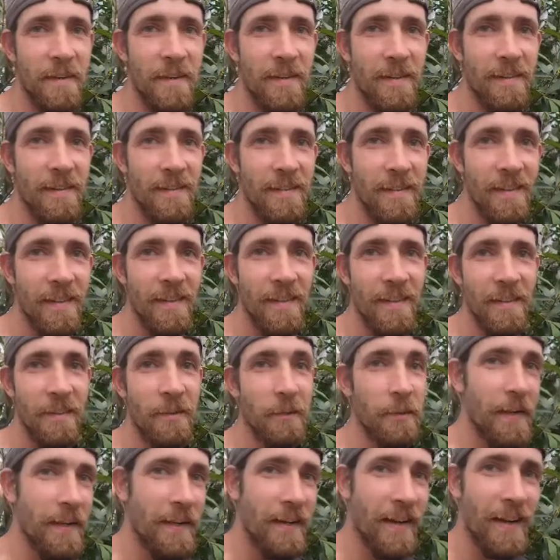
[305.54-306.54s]
here in the
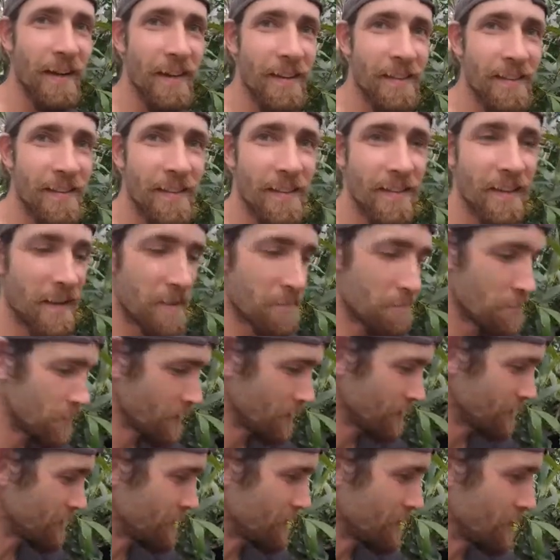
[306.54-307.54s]
greenhouse and I'm
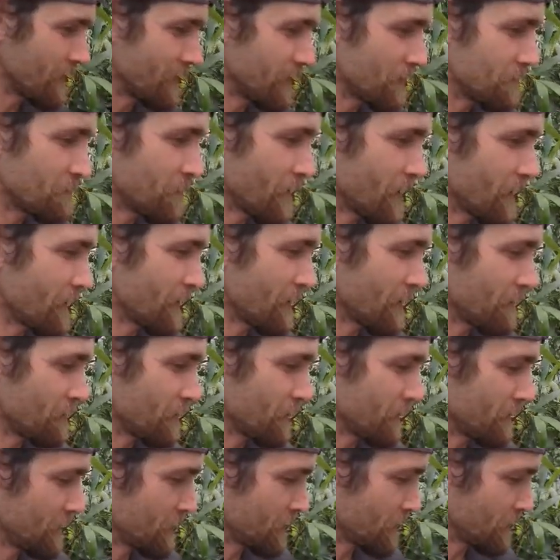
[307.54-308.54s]
putting the
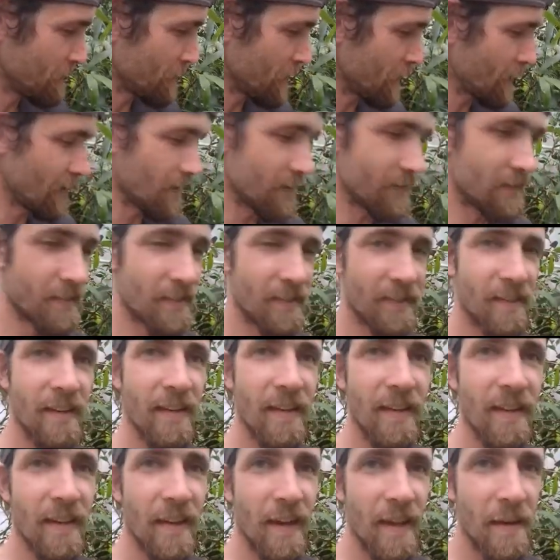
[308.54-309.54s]
pineapple in their pots.
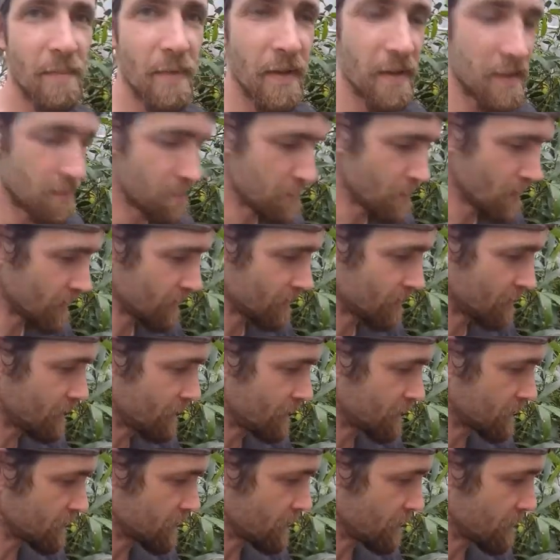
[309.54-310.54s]
I made a mix
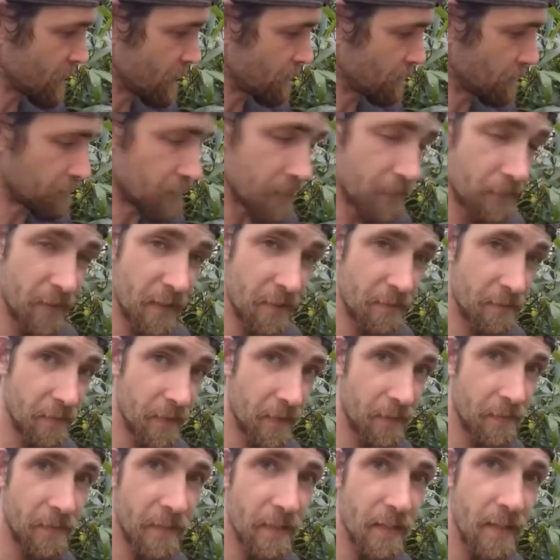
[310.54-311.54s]
that's about
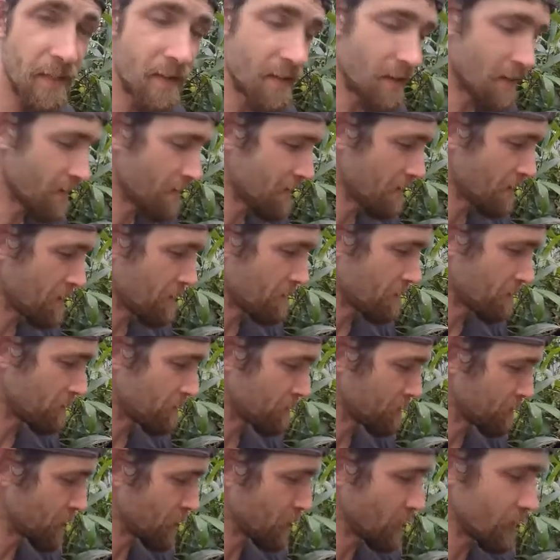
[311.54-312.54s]
50-50
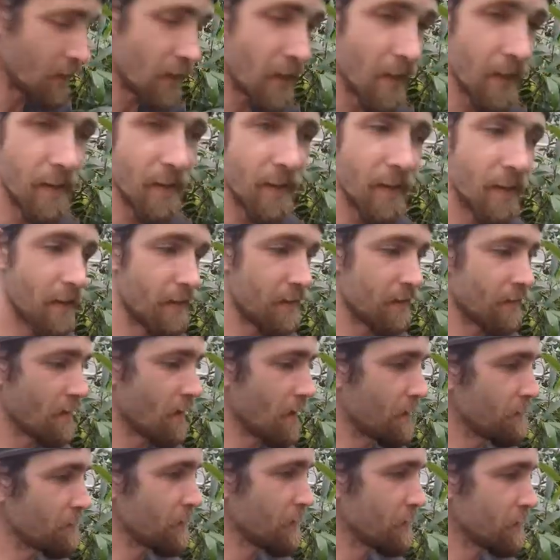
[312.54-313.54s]
perlite and
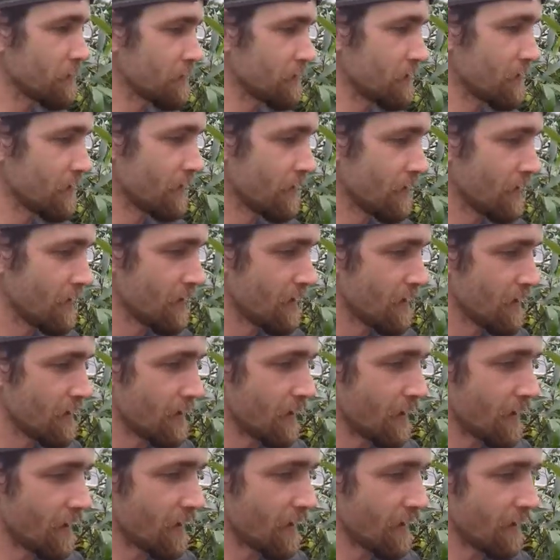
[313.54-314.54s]
compost,
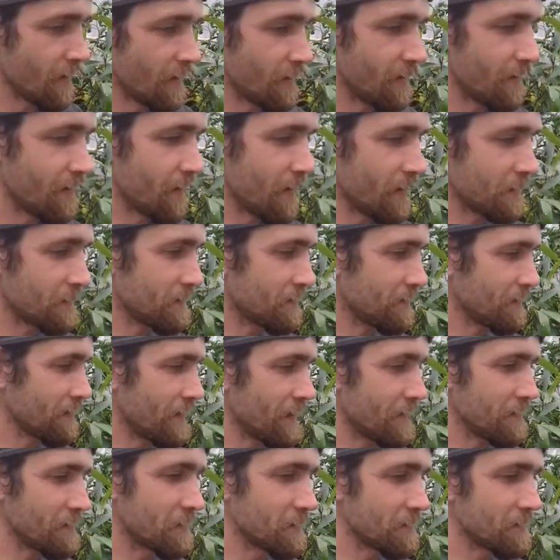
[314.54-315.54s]
and that's
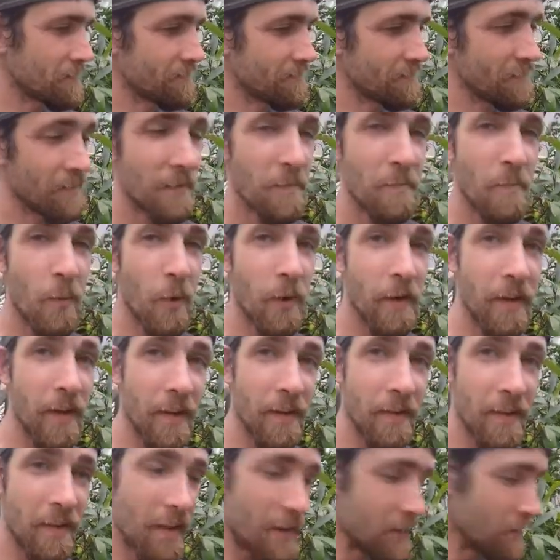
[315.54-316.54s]
more
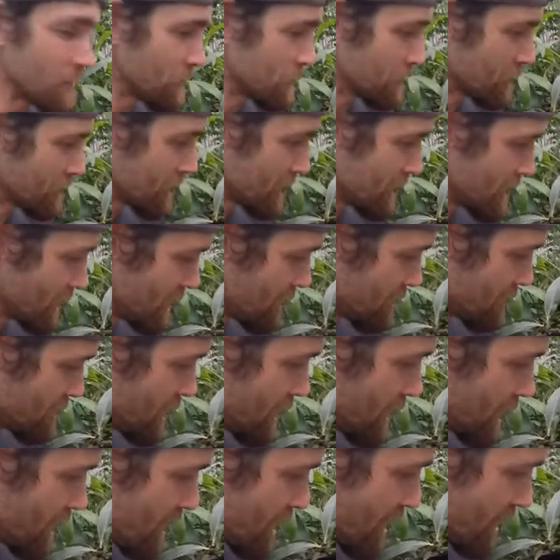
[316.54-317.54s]
care than I usually give,
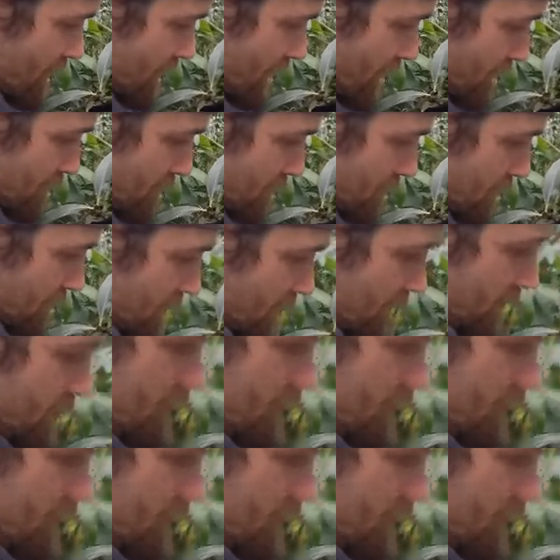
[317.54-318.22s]
but that's for really